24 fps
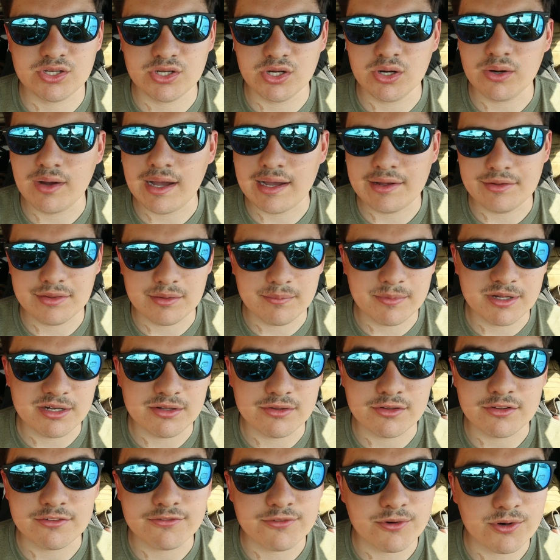go out in the middle
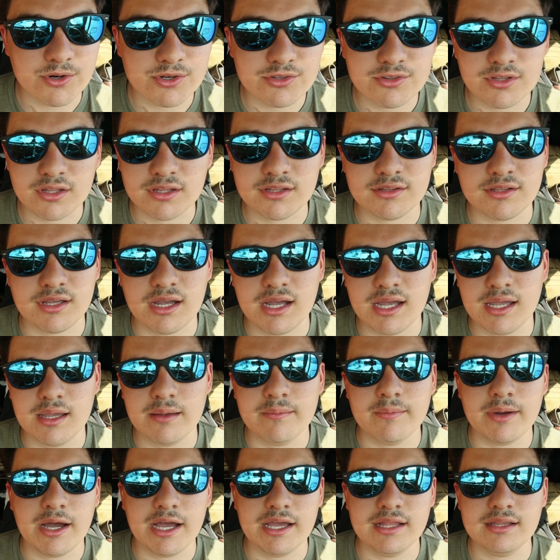of the forest all the
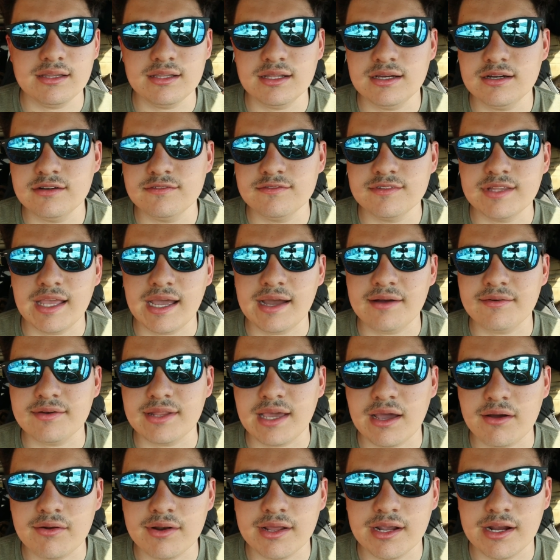time. I love
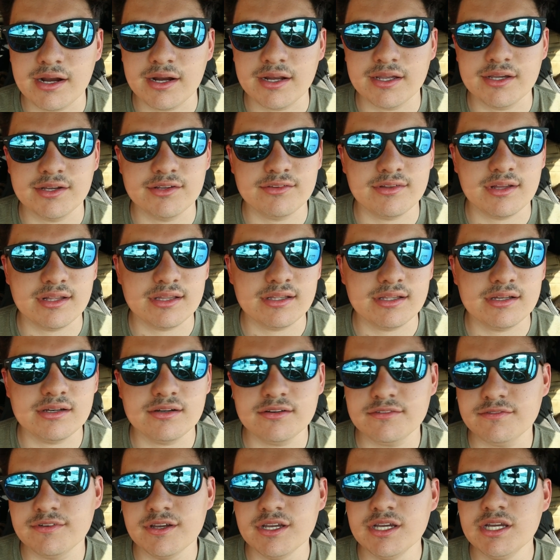downtown areas. I
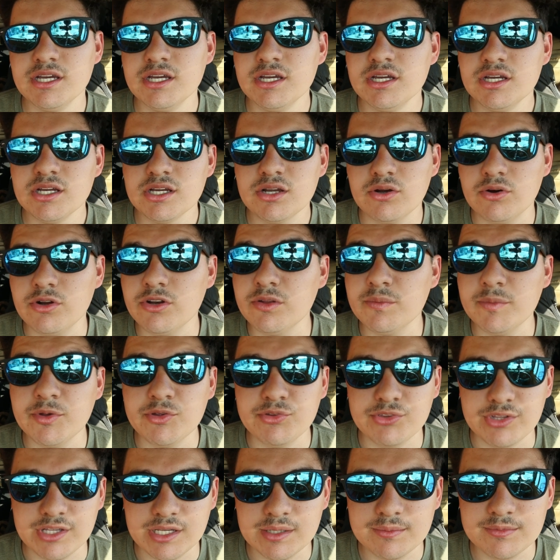love going to
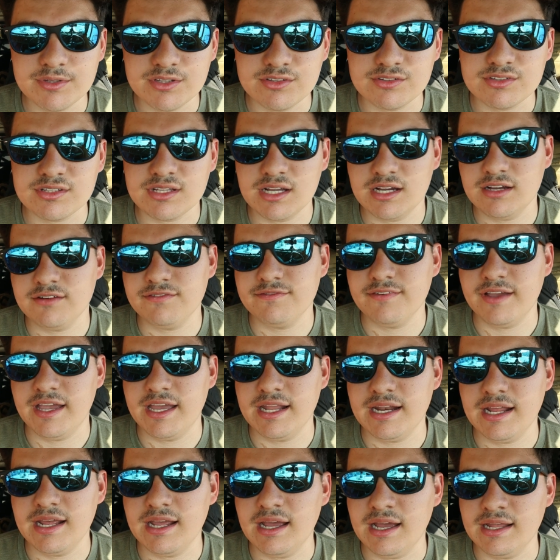museums and stuff,
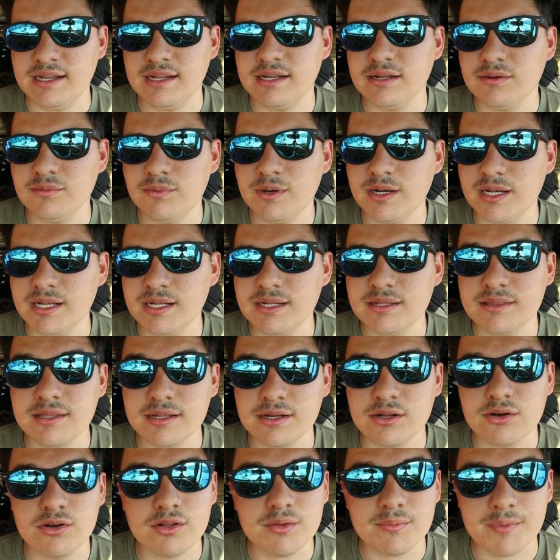and I, I didn't want anything
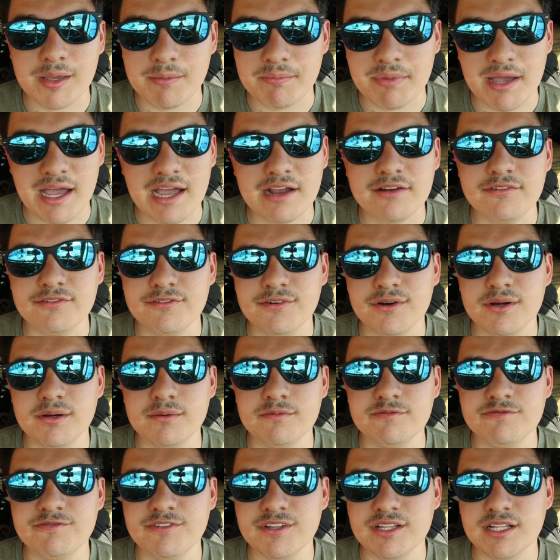to hold me back
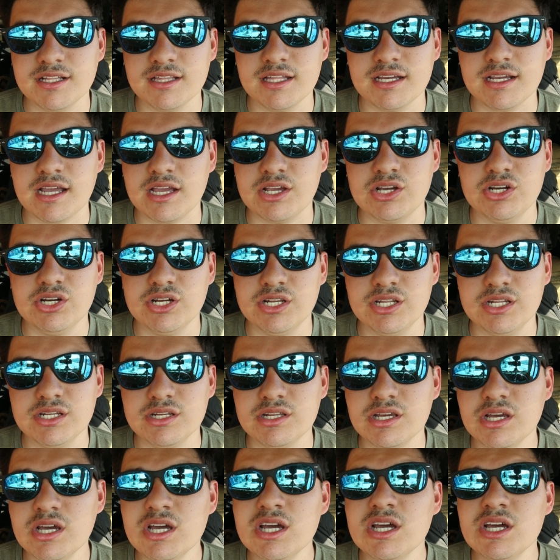from feeling like I
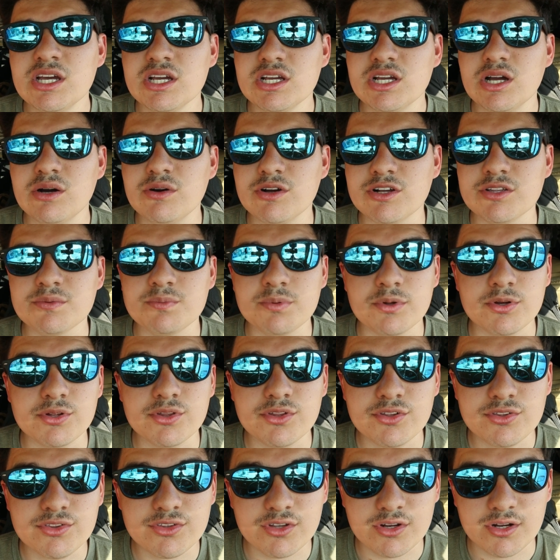couldn't go explore
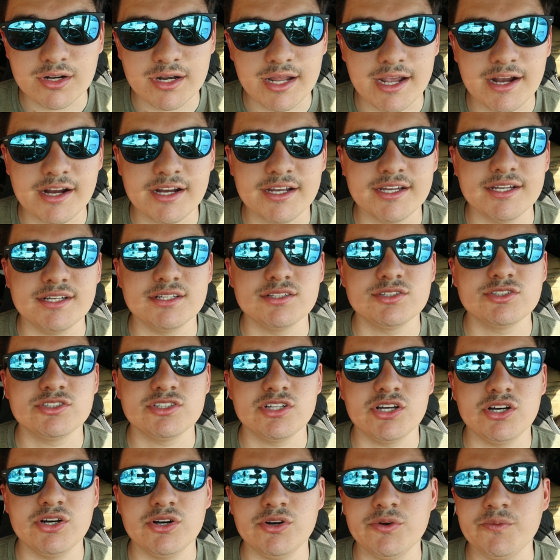these certain areas.
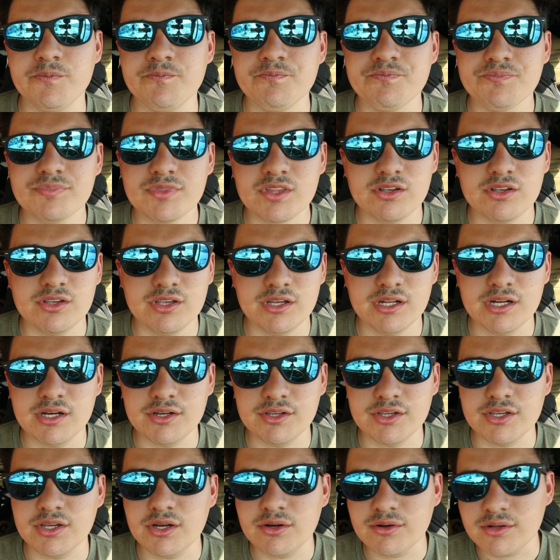So, you know,
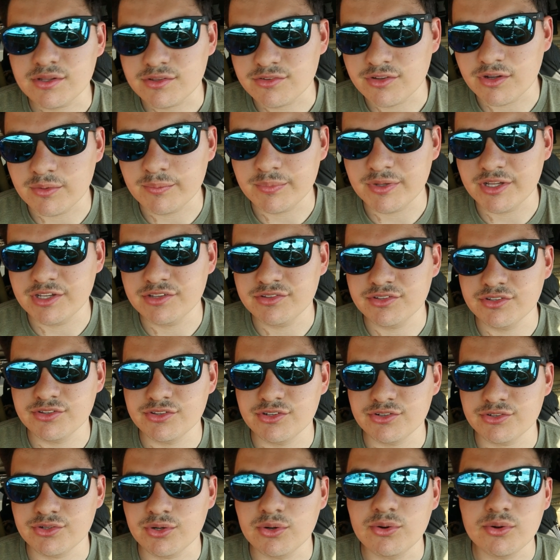you go to certain places,
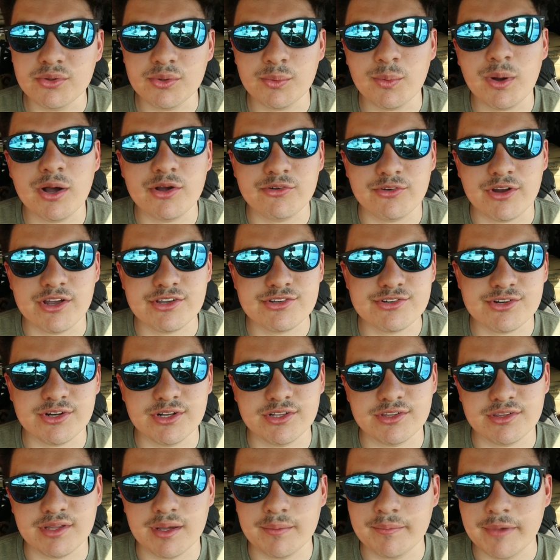there's hole in the wall
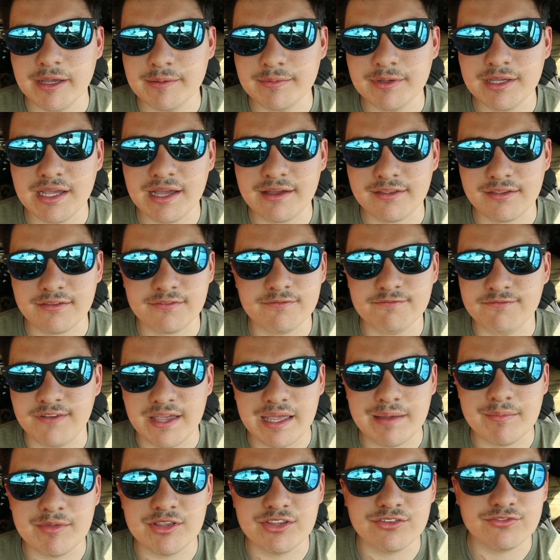restaurants that maybe has
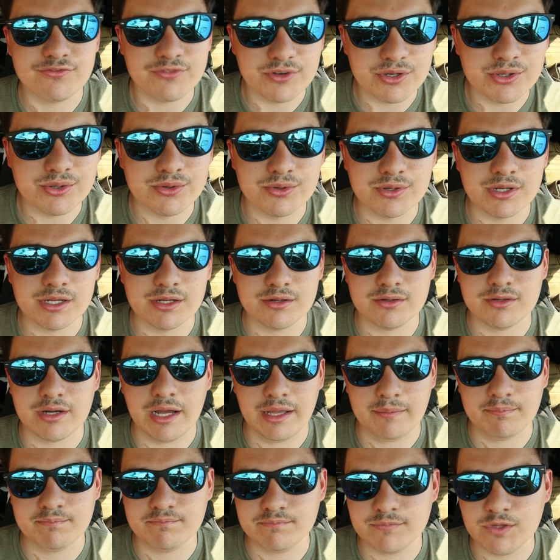famous food. You know,
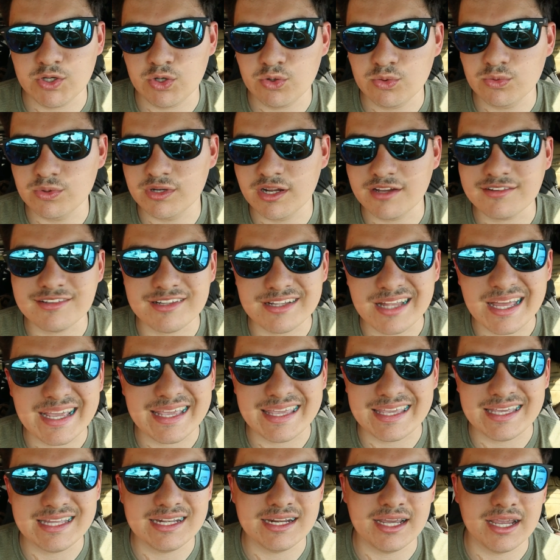I, who doesn't like
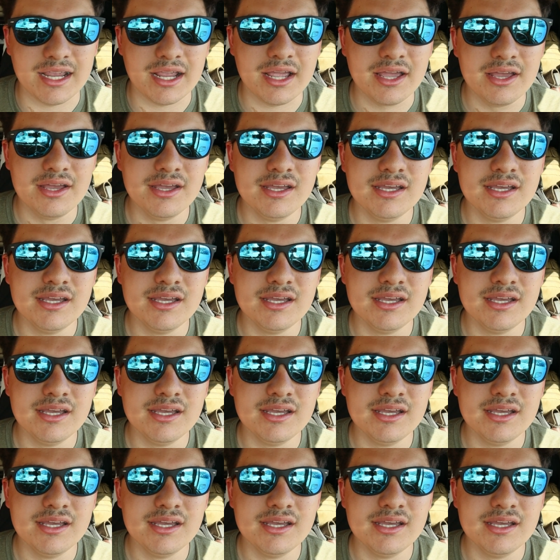eating?